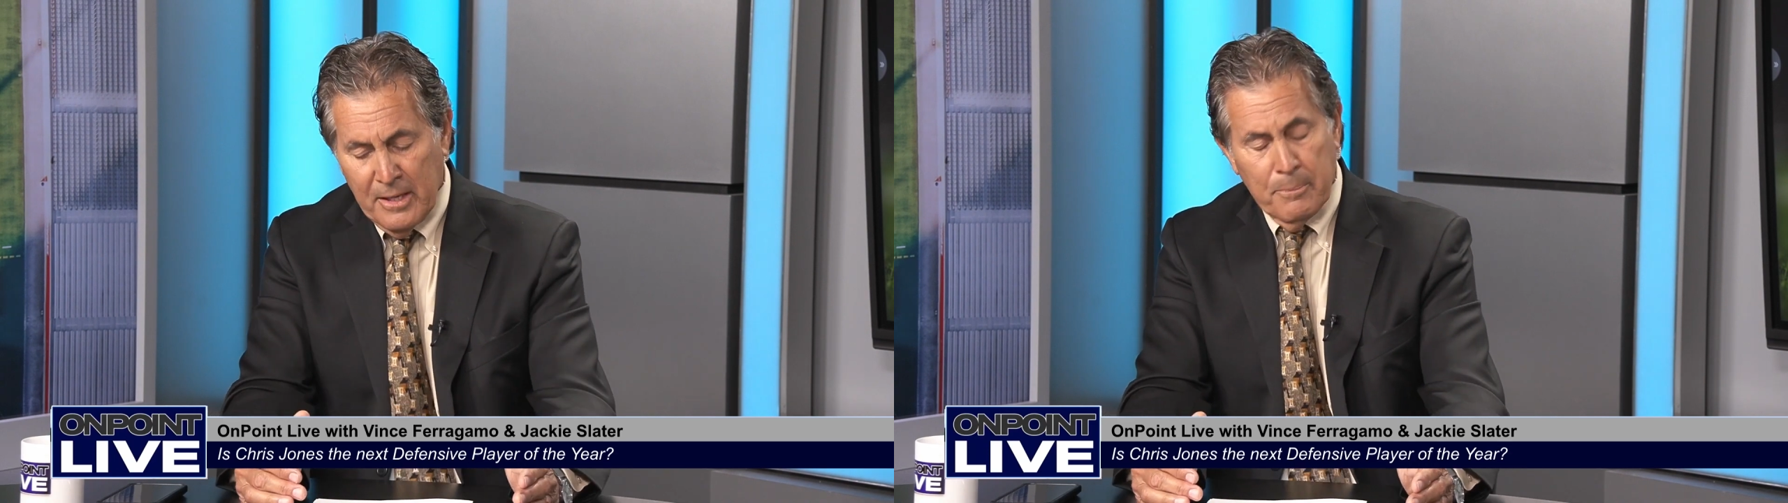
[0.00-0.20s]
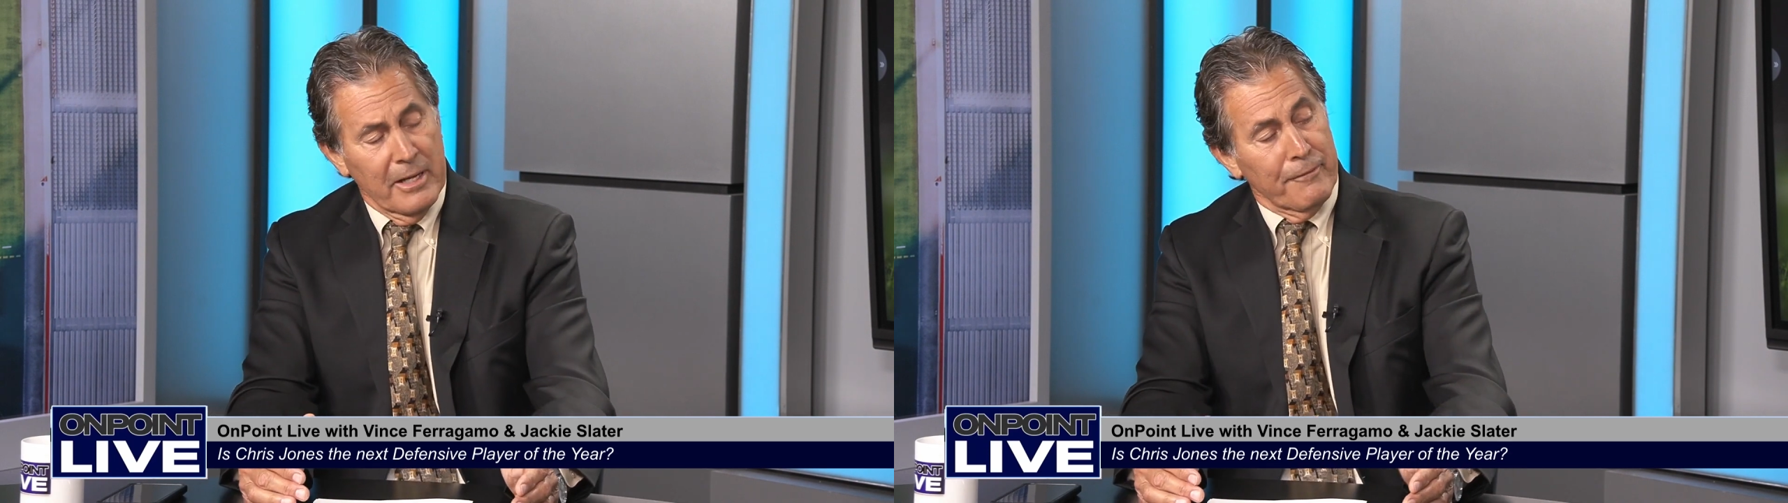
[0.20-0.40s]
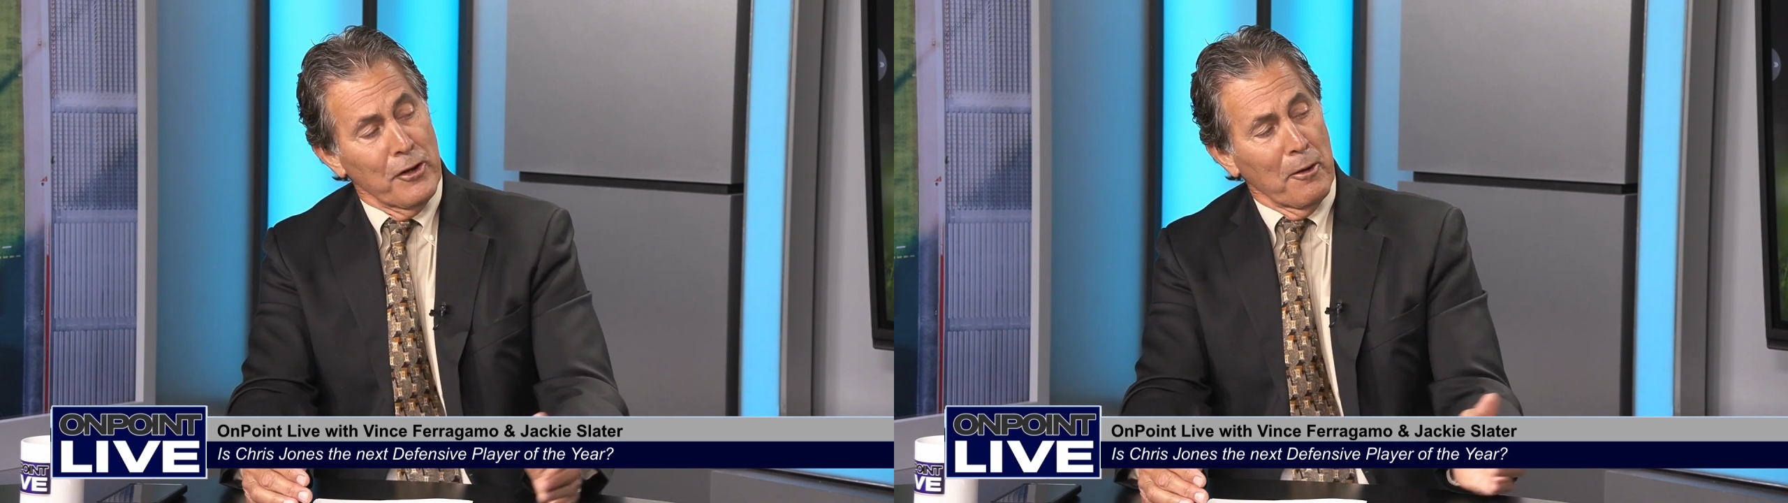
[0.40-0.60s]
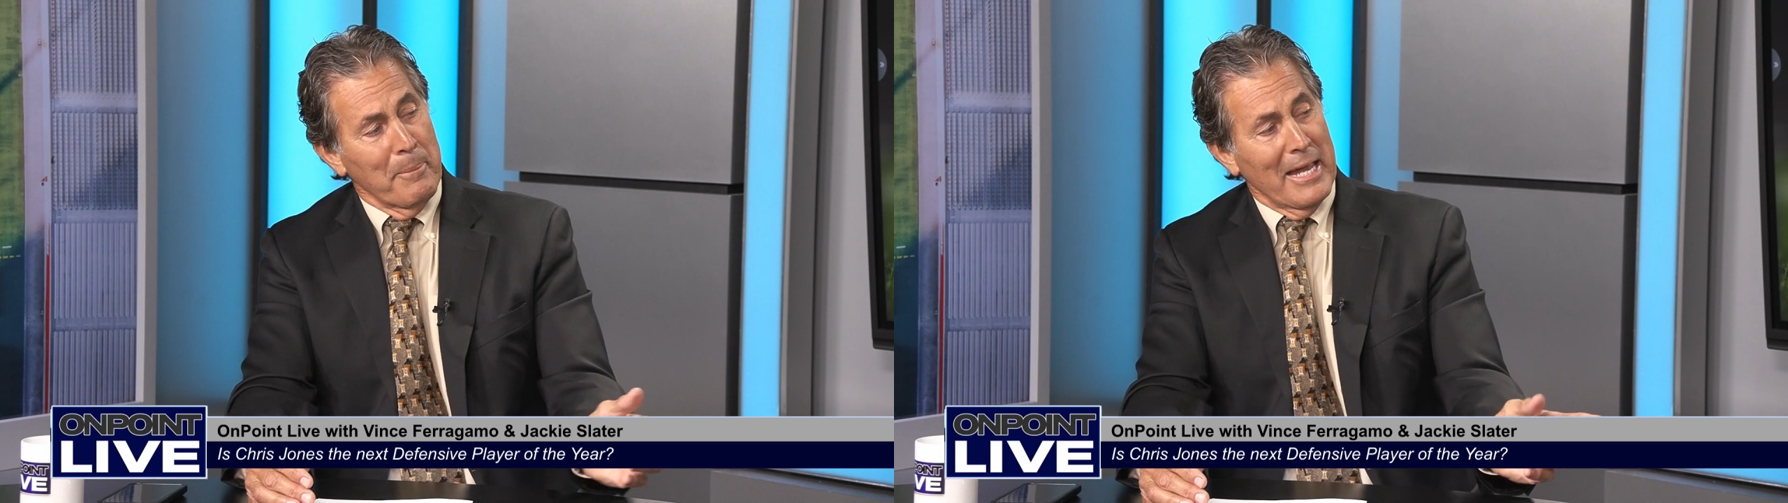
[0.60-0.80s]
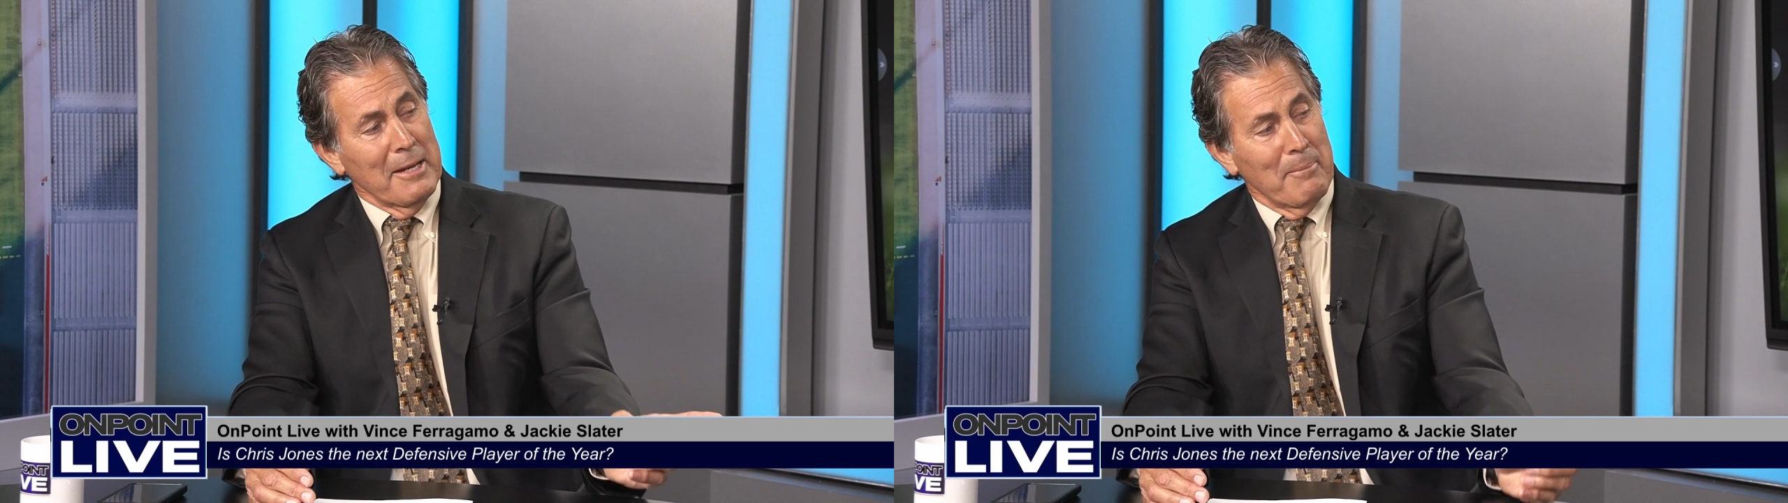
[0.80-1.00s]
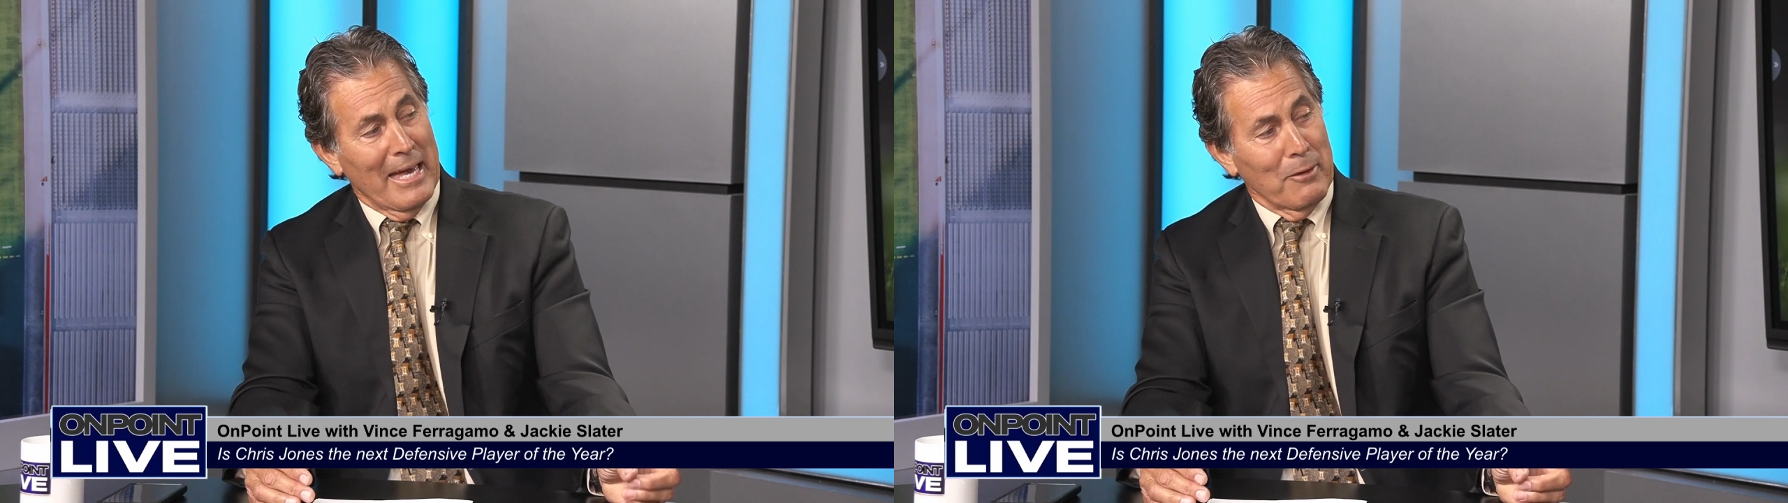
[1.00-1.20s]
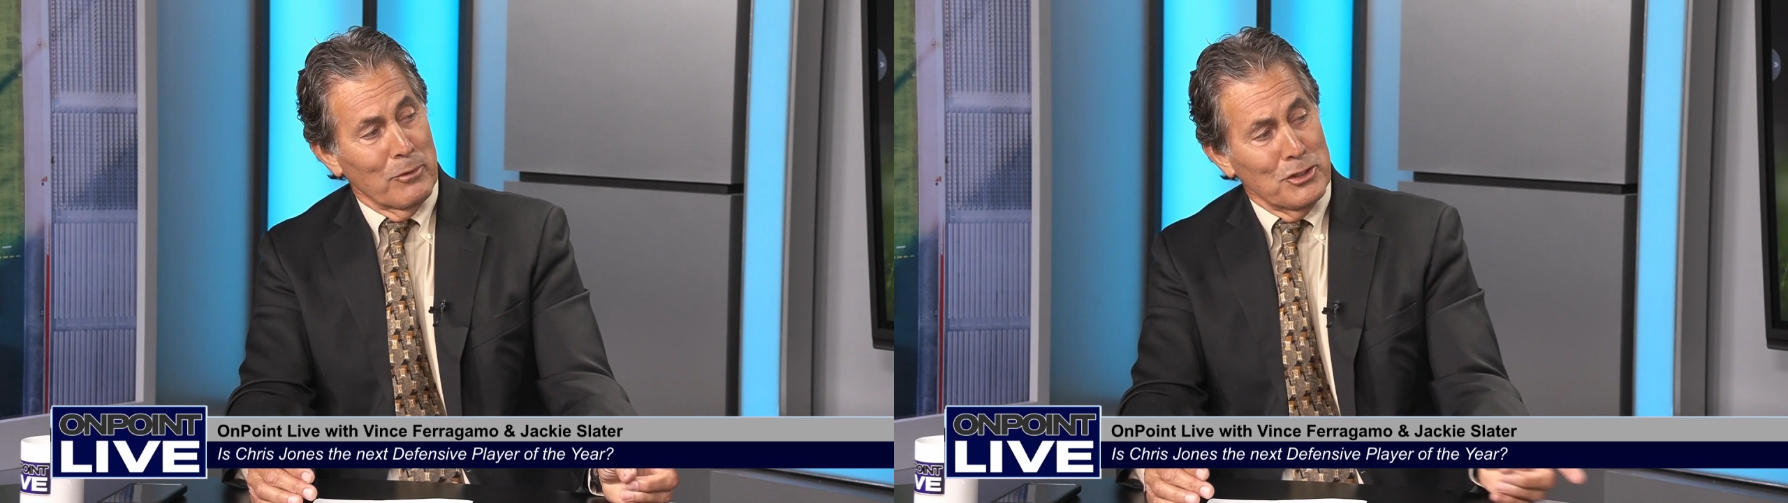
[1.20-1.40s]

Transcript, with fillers: But if you're a betting man,